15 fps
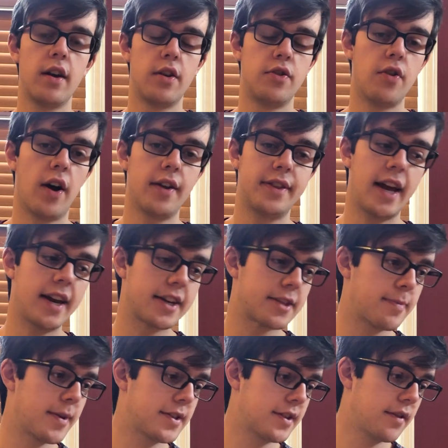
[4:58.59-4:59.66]
not that
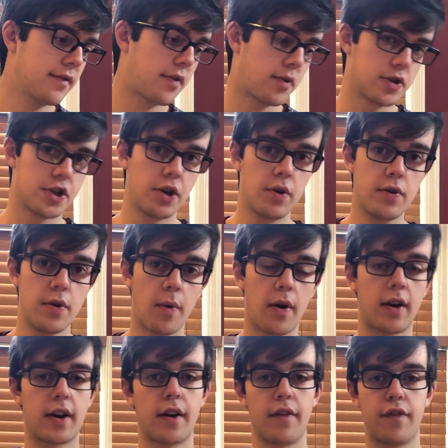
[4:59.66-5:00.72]
expensive, or two, you
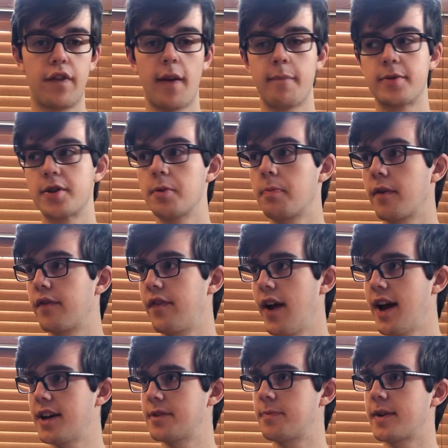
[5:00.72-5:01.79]
aren't going to flip super
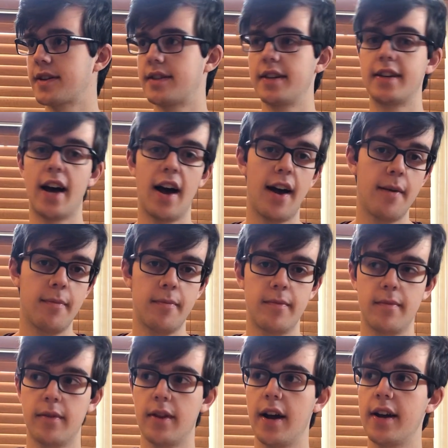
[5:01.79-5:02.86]
fast because the
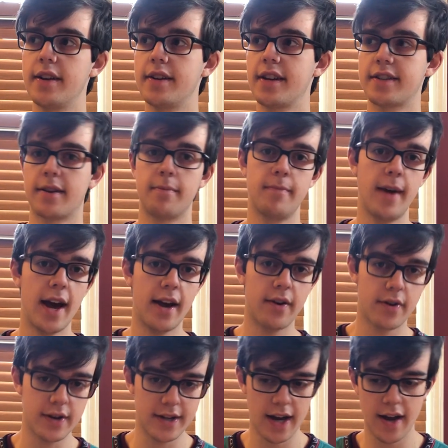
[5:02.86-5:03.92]
timeline doesn't matter
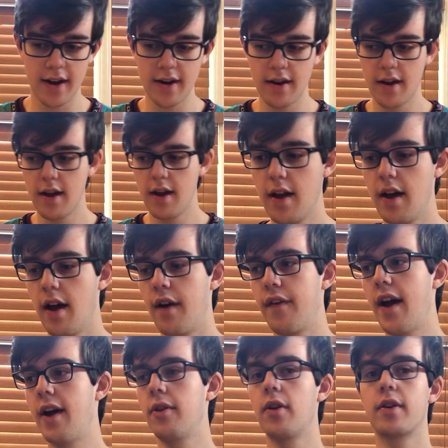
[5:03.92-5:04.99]
a ton of
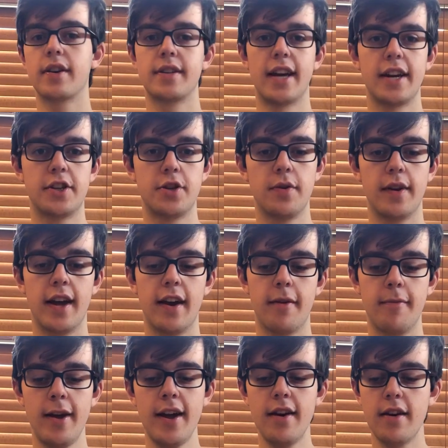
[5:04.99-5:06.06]
how long it takes you to get
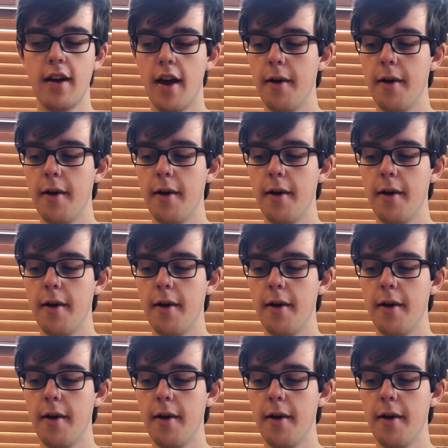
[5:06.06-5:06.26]
them in.